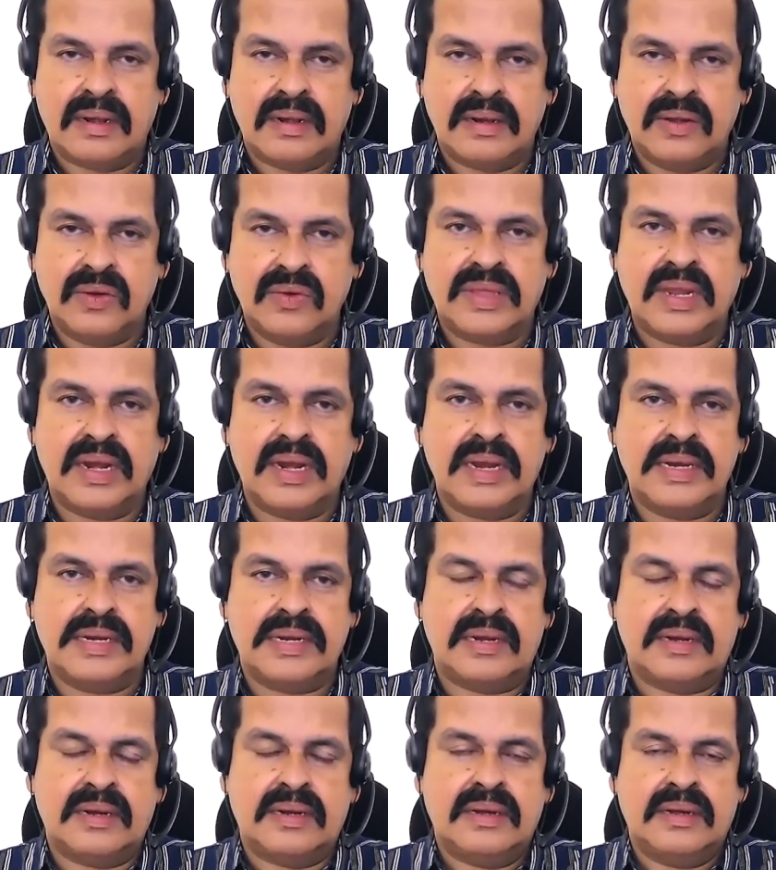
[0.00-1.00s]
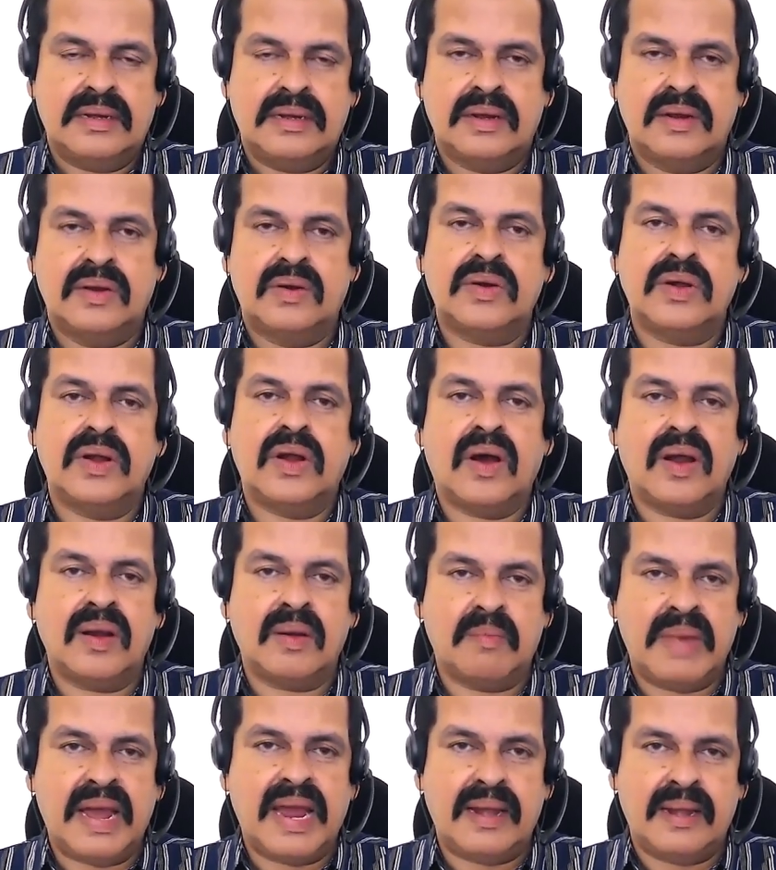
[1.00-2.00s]
euthanasia, good or
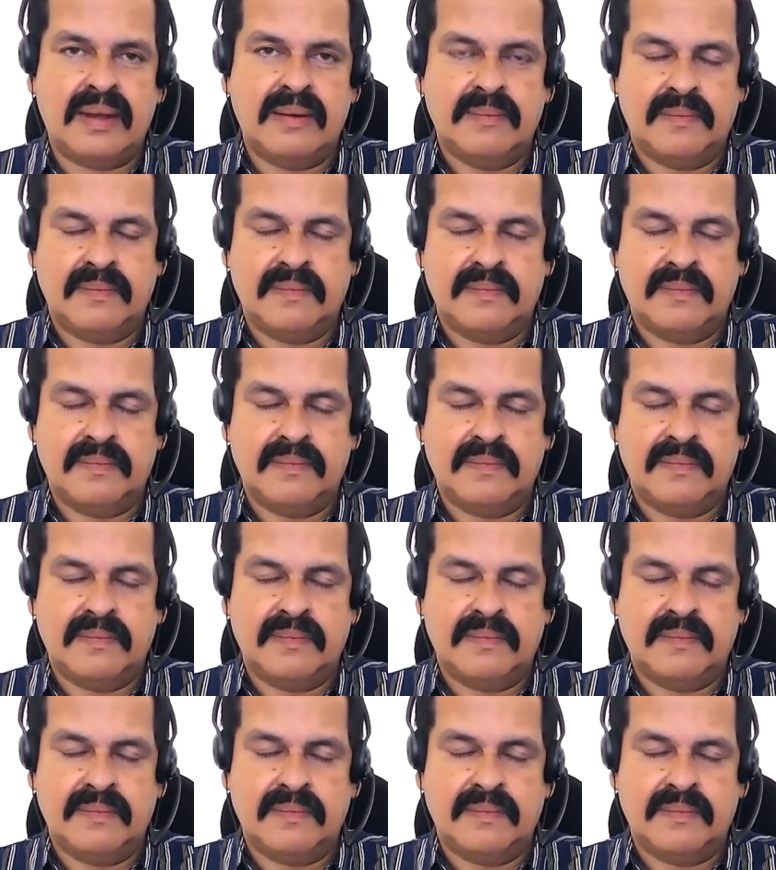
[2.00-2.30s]
bad.